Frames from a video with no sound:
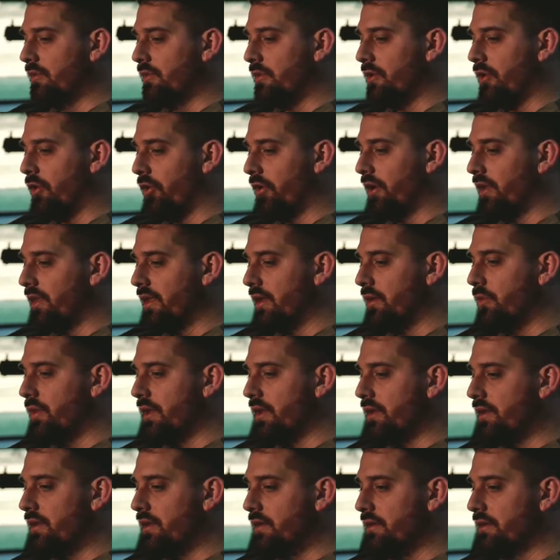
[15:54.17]

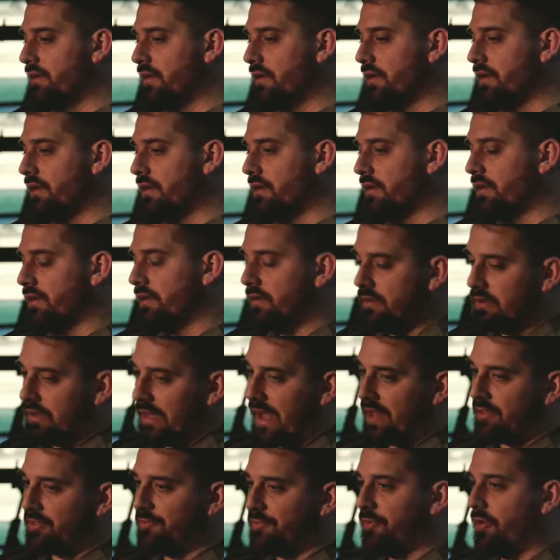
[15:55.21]
currently,
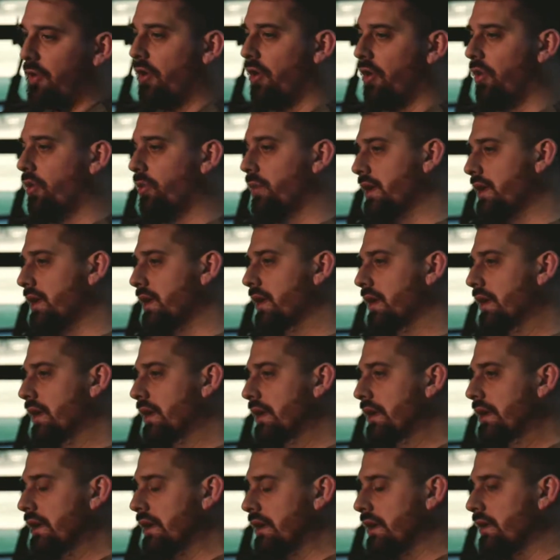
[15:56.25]
last fall we
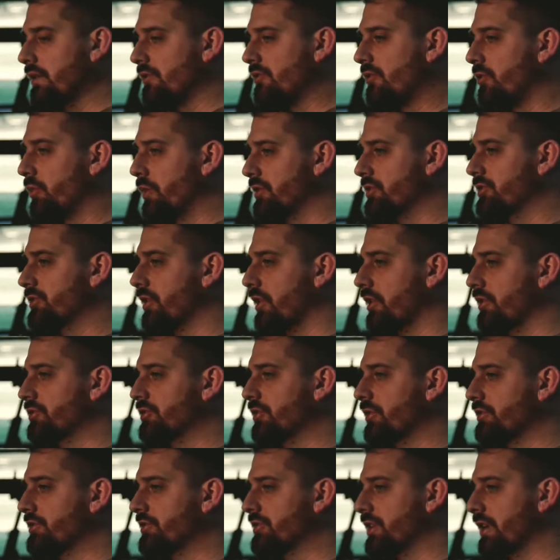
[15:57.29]
switched our
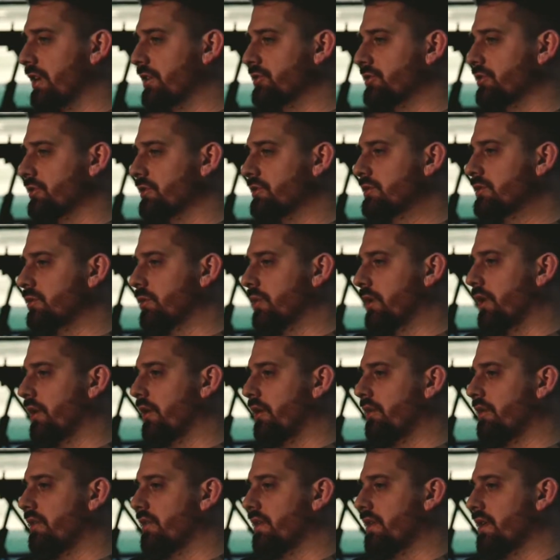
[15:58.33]
church schedule to where
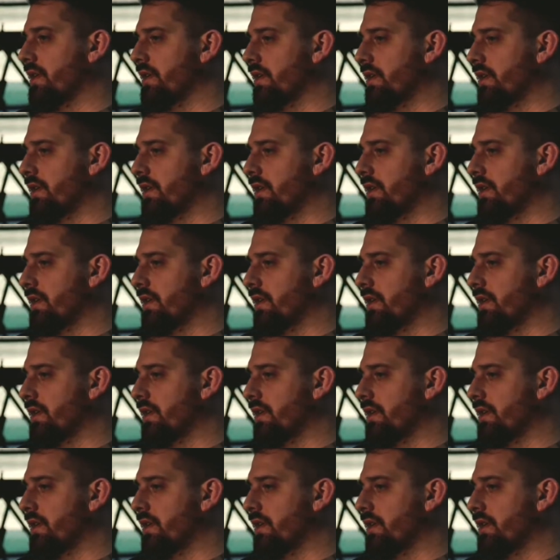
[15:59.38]
the